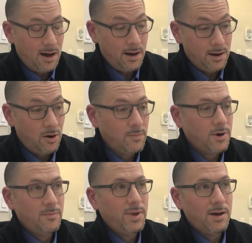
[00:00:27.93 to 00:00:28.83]
I know I'm
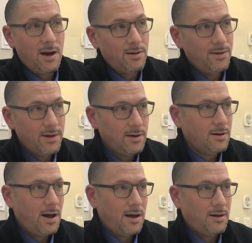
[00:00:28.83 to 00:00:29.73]
going to be
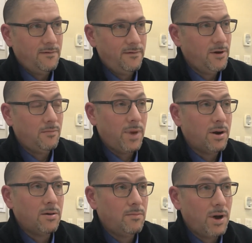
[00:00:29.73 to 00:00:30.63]
healthier and feel
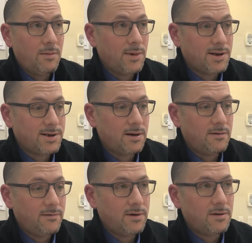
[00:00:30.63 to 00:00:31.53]
better about myself.